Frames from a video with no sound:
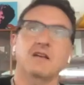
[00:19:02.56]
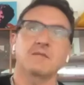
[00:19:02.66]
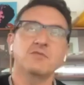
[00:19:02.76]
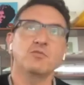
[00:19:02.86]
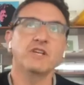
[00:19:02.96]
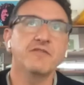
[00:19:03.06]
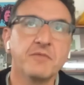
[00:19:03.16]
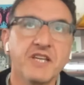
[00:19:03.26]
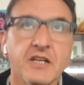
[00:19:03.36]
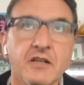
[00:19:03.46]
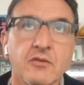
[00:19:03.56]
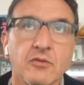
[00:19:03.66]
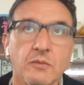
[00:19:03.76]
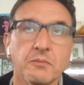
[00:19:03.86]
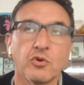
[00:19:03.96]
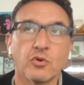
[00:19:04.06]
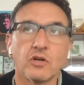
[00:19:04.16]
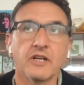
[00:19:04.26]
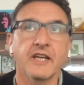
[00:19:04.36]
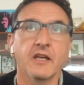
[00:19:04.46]
I mean, we've been
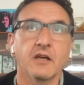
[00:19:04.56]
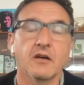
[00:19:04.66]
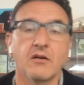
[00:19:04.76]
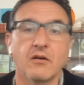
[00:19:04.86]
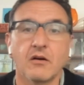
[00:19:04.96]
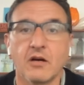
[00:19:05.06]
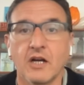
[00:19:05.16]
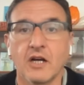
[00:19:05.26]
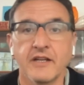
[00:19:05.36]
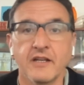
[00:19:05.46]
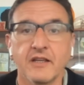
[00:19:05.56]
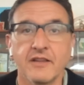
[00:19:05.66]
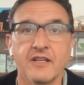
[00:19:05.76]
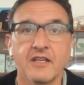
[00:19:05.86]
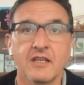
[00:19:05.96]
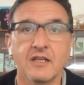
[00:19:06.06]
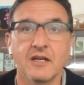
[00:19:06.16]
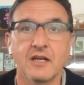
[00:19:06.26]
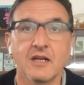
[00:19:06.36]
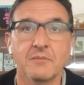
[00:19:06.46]
reporting on the
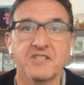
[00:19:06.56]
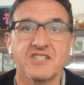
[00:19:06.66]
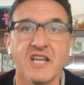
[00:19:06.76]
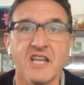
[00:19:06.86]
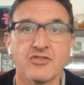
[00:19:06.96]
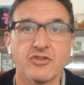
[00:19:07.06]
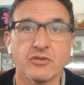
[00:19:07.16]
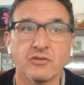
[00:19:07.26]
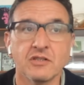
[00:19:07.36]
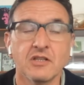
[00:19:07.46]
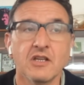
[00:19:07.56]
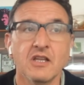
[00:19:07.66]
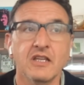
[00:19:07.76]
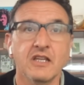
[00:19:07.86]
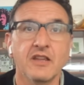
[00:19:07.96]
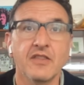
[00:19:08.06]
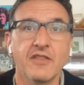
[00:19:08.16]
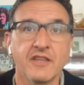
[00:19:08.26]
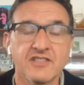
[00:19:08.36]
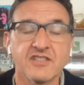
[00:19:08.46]
uh, potential in
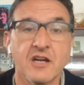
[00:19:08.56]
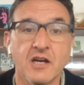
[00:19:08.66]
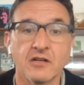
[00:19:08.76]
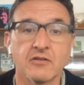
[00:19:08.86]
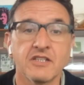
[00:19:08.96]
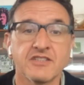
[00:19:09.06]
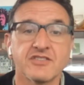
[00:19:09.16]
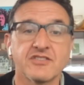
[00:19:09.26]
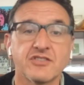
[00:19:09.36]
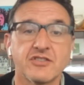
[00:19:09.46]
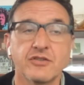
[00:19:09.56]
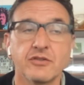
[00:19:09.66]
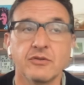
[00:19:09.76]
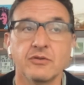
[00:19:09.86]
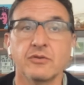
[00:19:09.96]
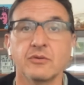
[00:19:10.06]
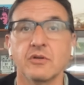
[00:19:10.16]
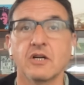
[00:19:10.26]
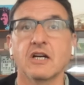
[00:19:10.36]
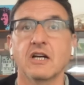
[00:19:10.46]
this Congress
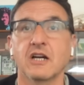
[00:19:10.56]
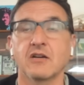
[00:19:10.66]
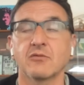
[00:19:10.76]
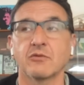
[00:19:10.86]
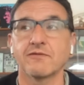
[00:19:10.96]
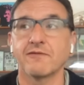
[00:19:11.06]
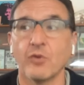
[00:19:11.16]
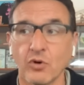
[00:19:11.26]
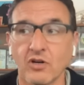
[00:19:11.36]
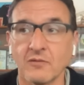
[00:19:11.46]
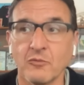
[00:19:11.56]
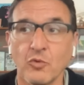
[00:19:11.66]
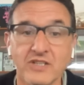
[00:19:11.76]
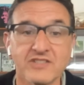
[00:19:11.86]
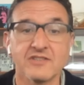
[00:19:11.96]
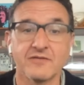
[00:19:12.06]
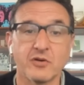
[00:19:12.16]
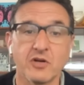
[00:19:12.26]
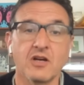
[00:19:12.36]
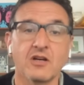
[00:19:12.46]
to uh, reform once and
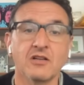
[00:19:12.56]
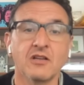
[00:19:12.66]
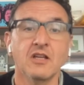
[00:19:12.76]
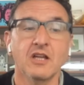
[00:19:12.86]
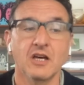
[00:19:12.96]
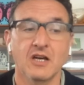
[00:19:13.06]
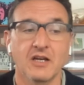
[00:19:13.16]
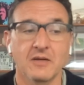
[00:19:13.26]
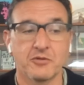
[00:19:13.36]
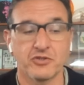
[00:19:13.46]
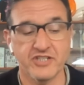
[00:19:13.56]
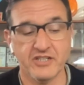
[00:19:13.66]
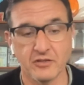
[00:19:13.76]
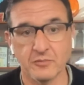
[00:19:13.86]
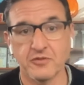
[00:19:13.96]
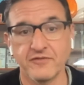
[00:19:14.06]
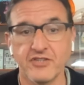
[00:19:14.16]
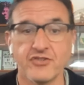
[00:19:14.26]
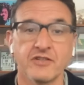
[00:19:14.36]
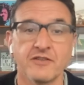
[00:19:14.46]
for all a uh, particular
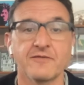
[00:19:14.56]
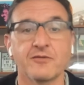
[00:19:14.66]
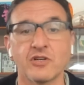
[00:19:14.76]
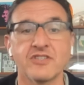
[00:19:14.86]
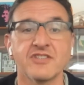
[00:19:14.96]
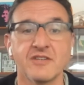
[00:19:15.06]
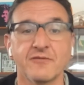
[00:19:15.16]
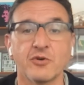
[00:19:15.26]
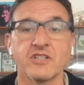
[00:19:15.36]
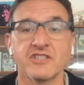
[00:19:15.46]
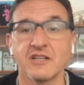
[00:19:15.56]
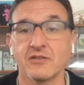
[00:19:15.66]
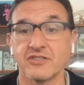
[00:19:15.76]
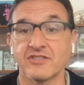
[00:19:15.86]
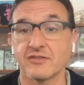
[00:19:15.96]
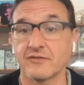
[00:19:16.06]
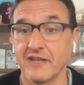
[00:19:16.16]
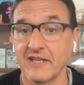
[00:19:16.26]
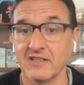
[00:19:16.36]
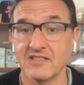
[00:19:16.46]
provision of the Foreign, Foreign Intelligence
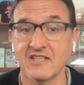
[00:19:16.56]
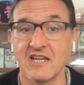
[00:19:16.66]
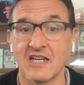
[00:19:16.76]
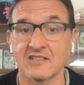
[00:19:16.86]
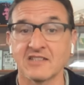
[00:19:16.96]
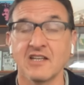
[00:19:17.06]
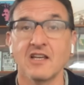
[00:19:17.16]
Surveillance Act